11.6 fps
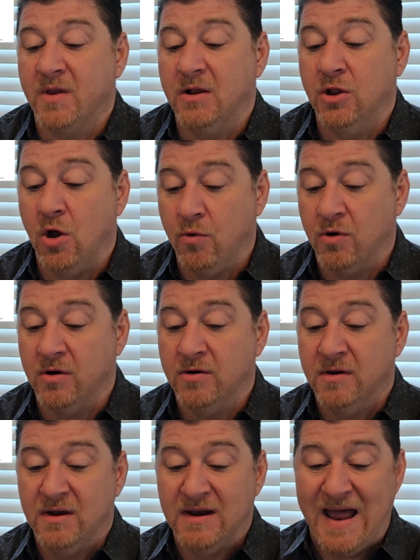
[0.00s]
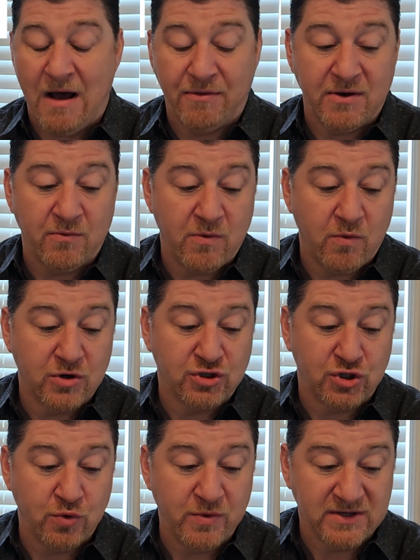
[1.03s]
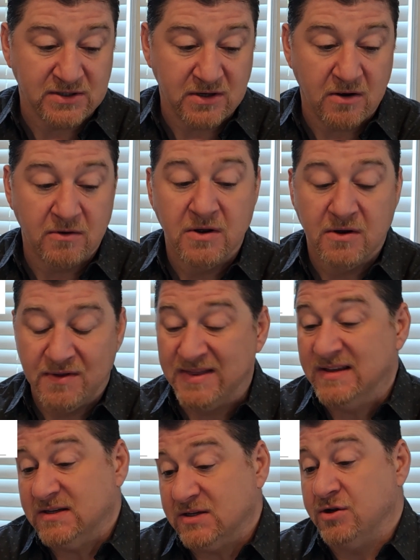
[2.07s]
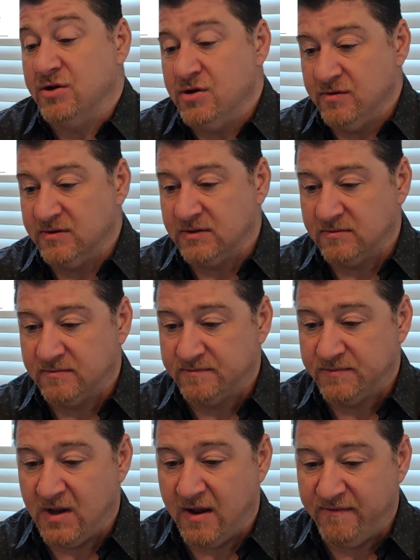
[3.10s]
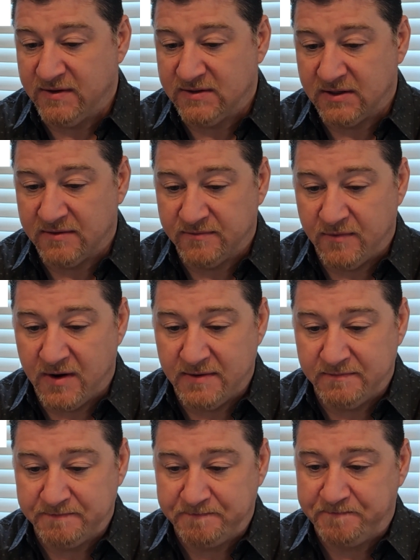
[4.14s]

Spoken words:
lower now than we were 2 weeks ago. And this is good news, obviously, right?